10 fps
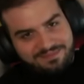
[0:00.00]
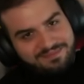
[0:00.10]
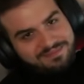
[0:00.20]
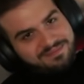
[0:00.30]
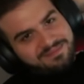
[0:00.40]

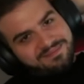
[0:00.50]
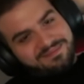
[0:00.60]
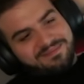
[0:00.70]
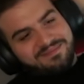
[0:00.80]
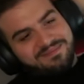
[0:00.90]

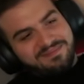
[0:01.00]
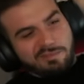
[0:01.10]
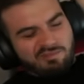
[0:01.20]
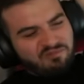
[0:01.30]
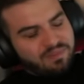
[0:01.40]

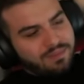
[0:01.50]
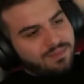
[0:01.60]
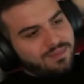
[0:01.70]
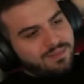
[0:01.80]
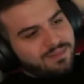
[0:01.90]

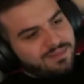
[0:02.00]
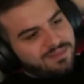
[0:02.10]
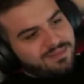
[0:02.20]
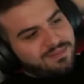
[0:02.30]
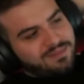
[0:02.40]

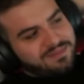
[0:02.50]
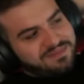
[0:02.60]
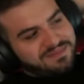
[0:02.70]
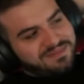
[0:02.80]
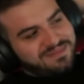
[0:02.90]

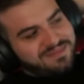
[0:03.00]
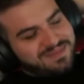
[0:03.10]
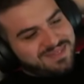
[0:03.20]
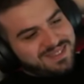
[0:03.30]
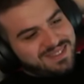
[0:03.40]

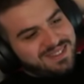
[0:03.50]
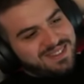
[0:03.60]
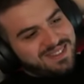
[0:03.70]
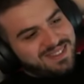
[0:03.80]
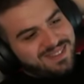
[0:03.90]

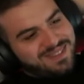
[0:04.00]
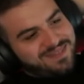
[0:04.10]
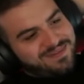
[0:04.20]
[no speech]